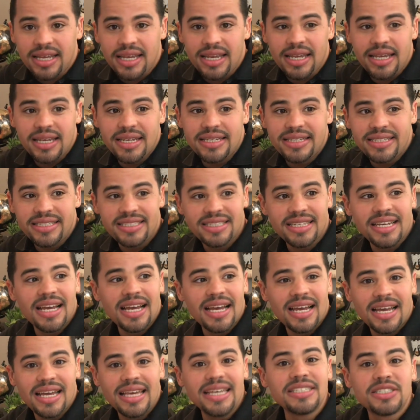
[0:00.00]
And
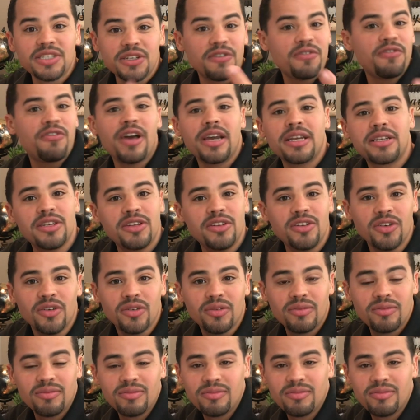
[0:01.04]
is it affecting you?